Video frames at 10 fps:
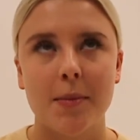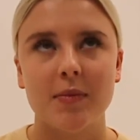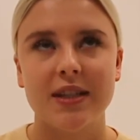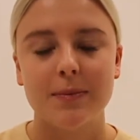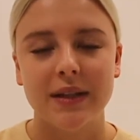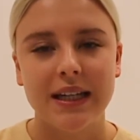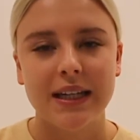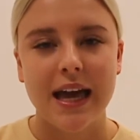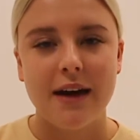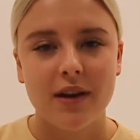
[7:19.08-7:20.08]

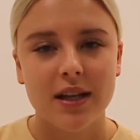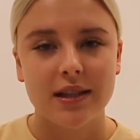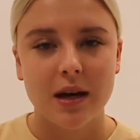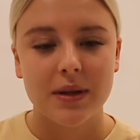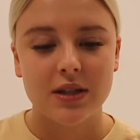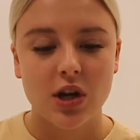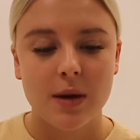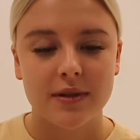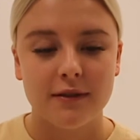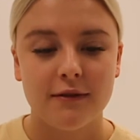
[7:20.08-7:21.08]
splitting evidence up in
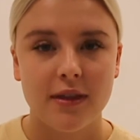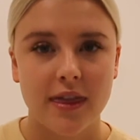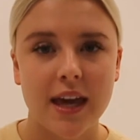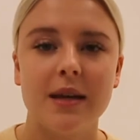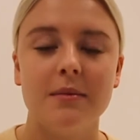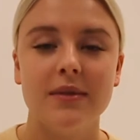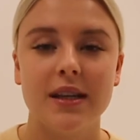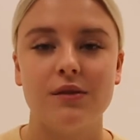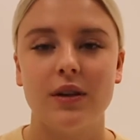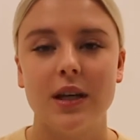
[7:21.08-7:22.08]
terms of themes
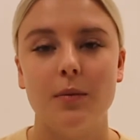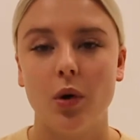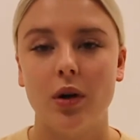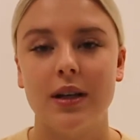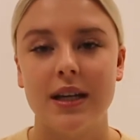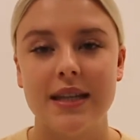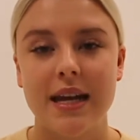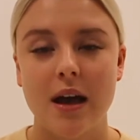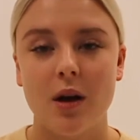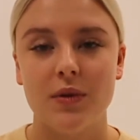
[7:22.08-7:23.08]
is really important, because then
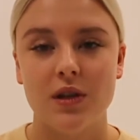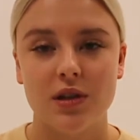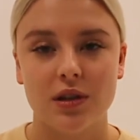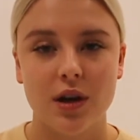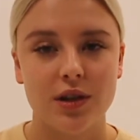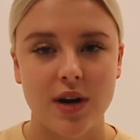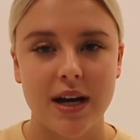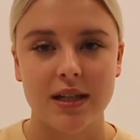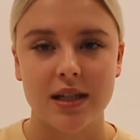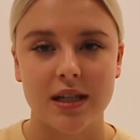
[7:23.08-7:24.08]
it helps you just go straight
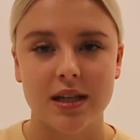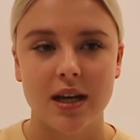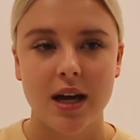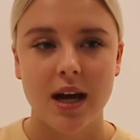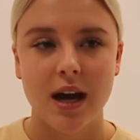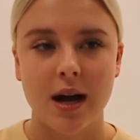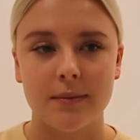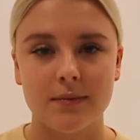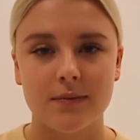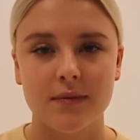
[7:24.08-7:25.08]
into
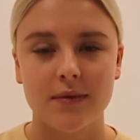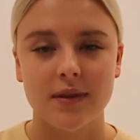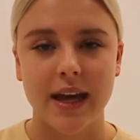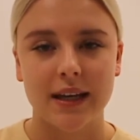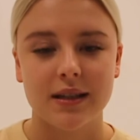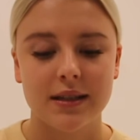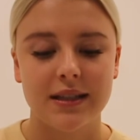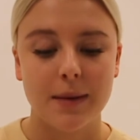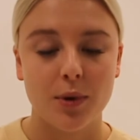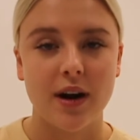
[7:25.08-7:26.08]
like
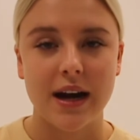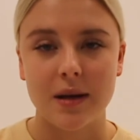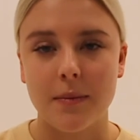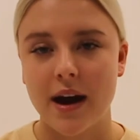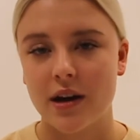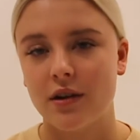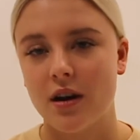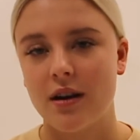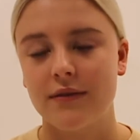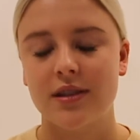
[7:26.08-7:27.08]
separating
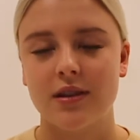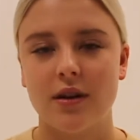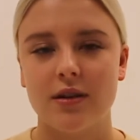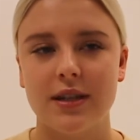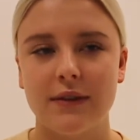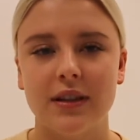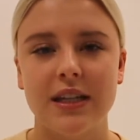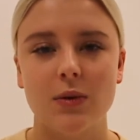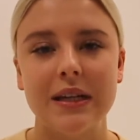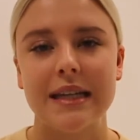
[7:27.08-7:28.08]
paragraphs. So definitely
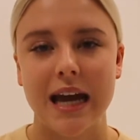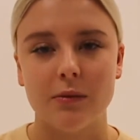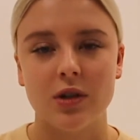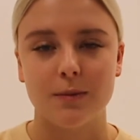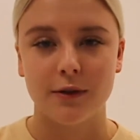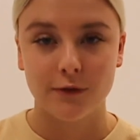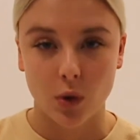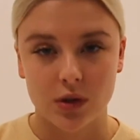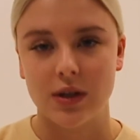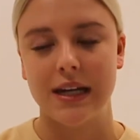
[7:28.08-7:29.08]
doing tables
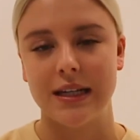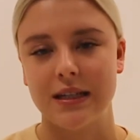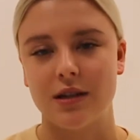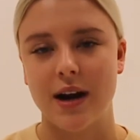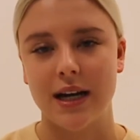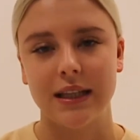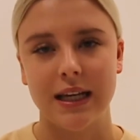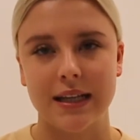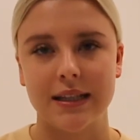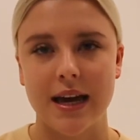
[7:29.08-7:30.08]
before you get into writing the
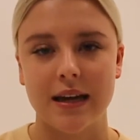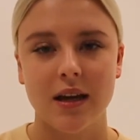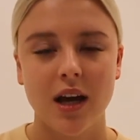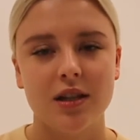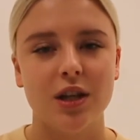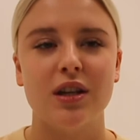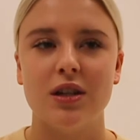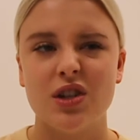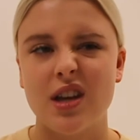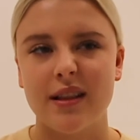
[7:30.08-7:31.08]
essay. So you can
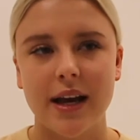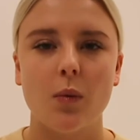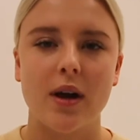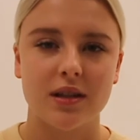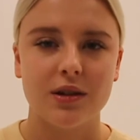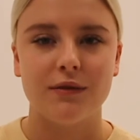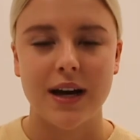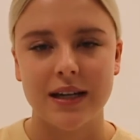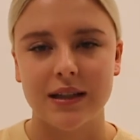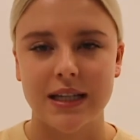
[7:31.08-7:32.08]
do that like whilst you're
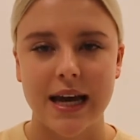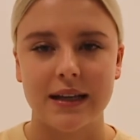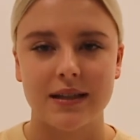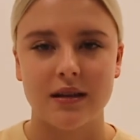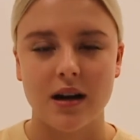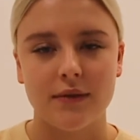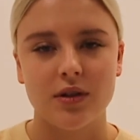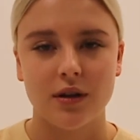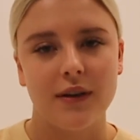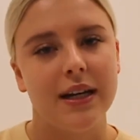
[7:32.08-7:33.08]
reading the text, and after
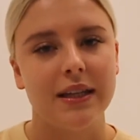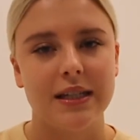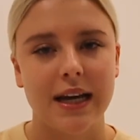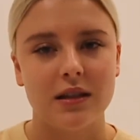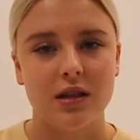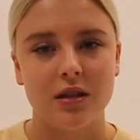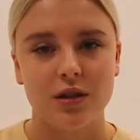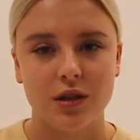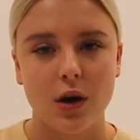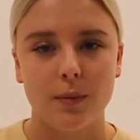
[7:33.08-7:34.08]
you're reading the text you can
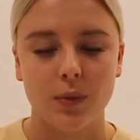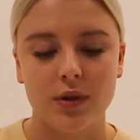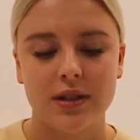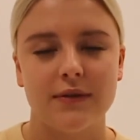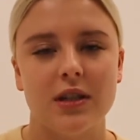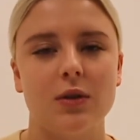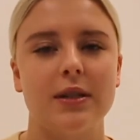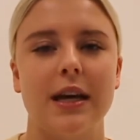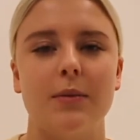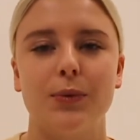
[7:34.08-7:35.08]
just go and put stuff into a
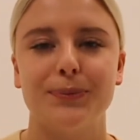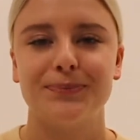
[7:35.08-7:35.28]
table.